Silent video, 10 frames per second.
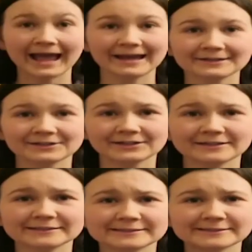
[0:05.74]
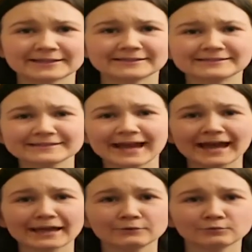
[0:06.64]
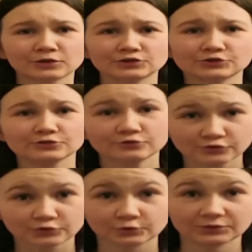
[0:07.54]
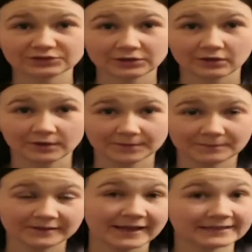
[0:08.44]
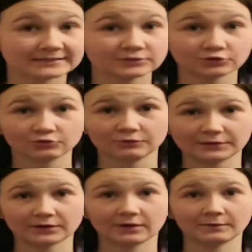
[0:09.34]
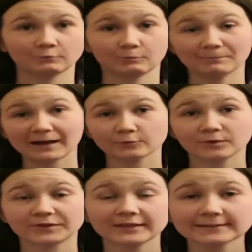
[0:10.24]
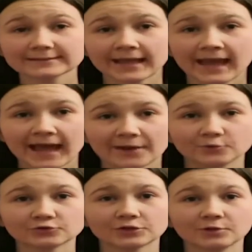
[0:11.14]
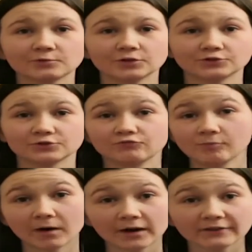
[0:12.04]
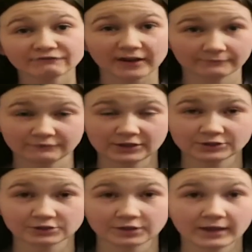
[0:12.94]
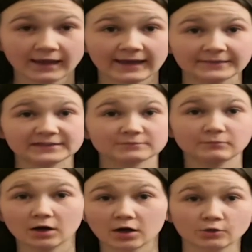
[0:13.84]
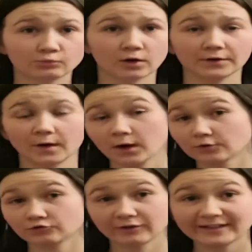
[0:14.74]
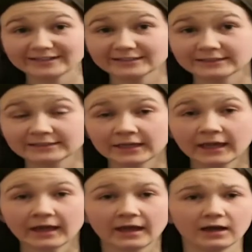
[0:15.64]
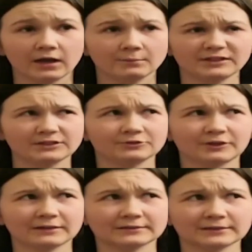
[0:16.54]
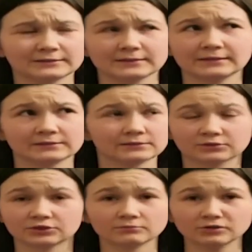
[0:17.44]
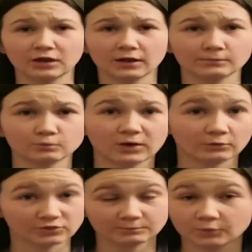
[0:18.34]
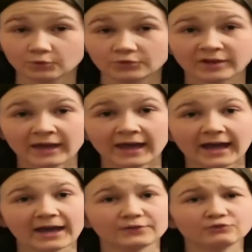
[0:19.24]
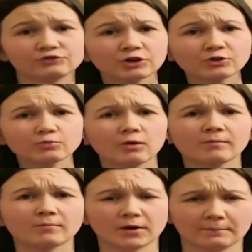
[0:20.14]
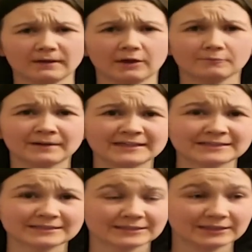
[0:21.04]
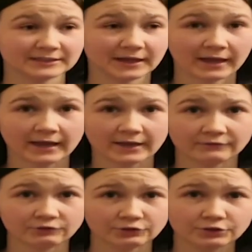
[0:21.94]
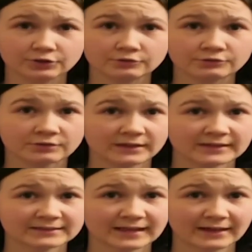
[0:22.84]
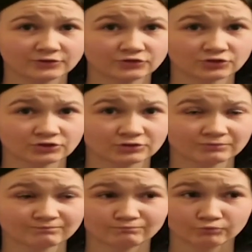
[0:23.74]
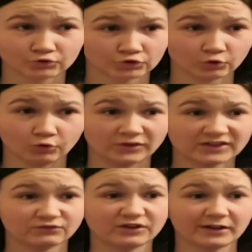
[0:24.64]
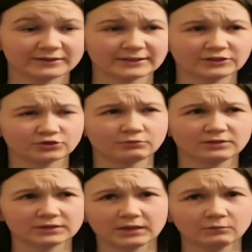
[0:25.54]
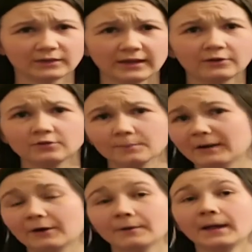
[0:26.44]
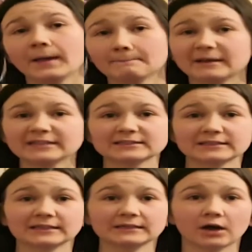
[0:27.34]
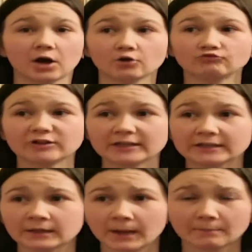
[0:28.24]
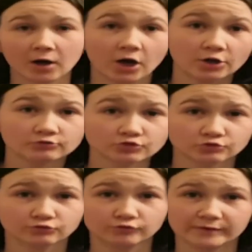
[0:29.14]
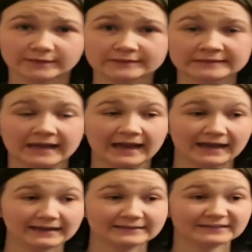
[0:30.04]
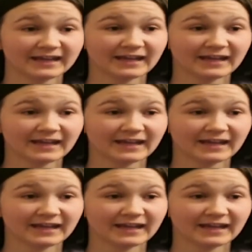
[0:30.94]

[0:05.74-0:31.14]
Hey guys, and today we're going to do story time. Yes, story time. We're back with this, and also we're going to do Romali fanfiction, and this is my own one I created in 2016, sometime when I was bored. And if you don't know what I'm on about, basically, if you're new to this and just saw this video say story time, what the hell are you on about? Basically, I read my own stories and